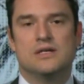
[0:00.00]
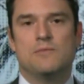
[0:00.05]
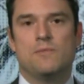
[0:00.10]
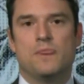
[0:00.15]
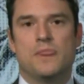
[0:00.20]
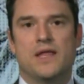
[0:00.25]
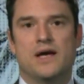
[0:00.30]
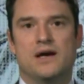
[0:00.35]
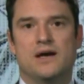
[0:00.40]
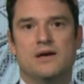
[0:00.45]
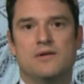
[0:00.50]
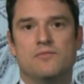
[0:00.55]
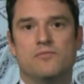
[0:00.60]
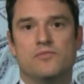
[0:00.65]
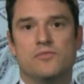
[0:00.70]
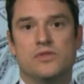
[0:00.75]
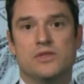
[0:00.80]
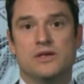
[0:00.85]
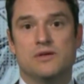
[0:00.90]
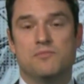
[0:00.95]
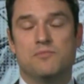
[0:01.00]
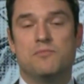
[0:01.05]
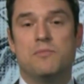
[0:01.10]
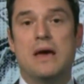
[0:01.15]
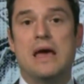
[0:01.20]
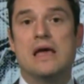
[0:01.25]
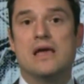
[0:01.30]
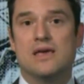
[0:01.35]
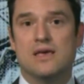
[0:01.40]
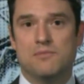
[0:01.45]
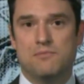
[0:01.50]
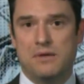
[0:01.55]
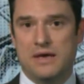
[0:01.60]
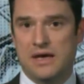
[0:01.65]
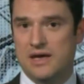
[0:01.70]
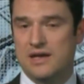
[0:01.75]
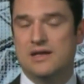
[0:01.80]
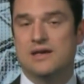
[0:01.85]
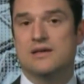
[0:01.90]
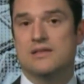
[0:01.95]
the banking
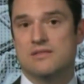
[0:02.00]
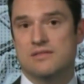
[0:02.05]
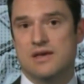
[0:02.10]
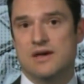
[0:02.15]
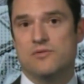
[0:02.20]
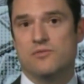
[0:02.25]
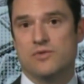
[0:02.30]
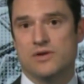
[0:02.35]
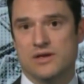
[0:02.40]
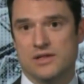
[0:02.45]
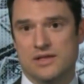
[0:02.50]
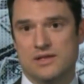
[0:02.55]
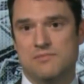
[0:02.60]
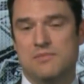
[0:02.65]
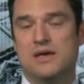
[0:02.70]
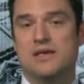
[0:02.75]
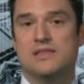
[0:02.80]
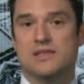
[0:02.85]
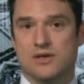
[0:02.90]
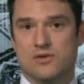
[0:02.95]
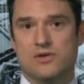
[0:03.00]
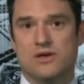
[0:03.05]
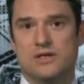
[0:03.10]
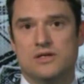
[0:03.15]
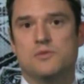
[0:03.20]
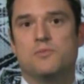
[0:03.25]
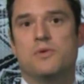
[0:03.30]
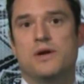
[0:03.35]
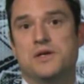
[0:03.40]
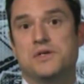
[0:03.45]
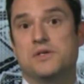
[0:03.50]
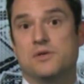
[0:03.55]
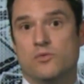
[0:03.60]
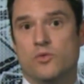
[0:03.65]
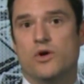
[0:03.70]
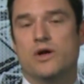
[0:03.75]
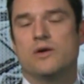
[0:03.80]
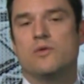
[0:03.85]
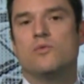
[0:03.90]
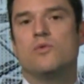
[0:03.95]
panic that really made the Great Depression
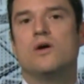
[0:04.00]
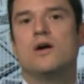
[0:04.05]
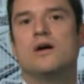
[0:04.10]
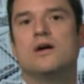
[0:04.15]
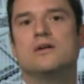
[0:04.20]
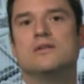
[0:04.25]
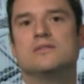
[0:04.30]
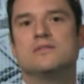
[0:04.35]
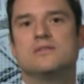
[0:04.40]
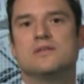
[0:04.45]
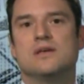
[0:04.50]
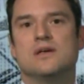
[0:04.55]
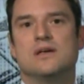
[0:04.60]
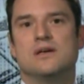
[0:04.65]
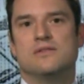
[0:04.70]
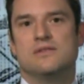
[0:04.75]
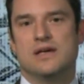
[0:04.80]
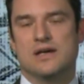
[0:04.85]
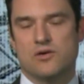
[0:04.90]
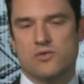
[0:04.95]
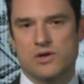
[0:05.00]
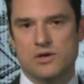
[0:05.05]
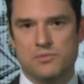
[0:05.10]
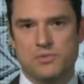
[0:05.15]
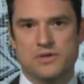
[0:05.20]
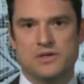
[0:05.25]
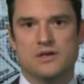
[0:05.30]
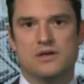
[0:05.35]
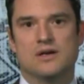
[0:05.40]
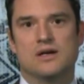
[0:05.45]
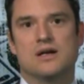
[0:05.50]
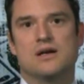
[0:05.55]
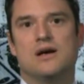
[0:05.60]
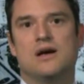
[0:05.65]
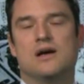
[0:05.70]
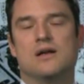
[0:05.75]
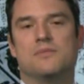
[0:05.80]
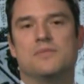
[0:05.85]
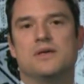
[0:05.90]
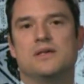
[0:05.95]
what it was, that crippled our
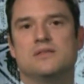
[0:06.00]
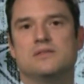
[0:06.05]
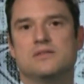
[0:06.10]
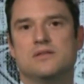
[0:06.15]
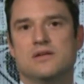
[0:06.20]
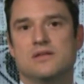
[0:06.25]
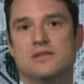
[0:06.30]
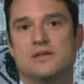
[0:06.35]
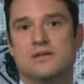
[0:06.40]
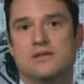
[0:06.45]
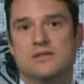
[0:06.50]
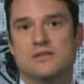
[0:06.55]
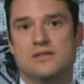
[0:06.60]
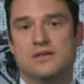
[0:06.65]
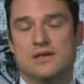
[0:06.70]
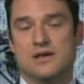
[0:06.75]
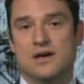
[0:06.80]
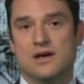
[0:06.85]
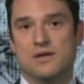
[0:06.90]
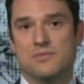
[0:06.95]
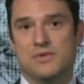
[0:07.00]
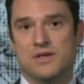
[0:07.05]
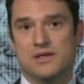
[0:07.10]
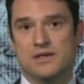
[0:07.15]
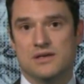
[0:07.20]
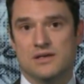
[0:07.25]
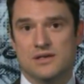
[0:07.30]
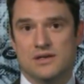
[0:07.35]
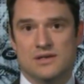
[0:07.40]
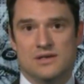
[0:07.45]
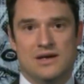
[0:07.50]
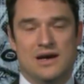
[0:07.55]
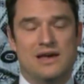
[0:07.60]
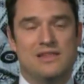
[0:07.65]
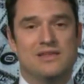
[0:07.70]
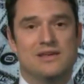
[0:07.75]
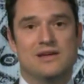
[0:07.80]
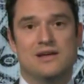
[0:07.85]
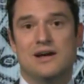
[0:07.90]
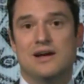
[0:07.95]
economy, saw the economy, I
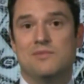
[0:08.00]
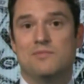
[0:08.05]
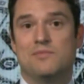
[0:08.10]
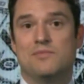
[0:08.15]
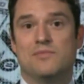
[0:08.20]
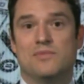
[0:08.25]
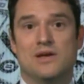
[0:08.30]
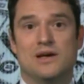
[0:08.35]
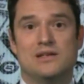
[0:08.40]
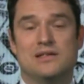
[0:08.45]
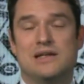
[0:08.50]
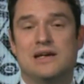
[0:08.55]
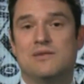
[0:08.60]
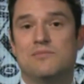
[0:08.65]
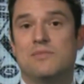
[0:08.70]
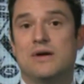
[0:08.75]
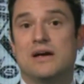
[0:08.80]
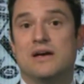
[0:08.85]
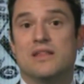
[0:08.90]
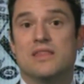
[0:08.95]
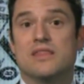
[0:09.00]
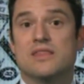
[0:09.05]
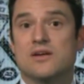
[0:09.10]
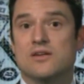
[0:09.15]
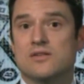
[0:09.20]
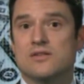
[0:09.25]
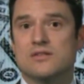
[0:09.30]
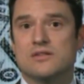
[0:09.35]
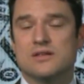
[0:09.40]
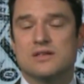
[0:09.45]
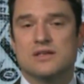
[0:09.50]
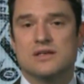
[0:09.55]
think, cut down by a third,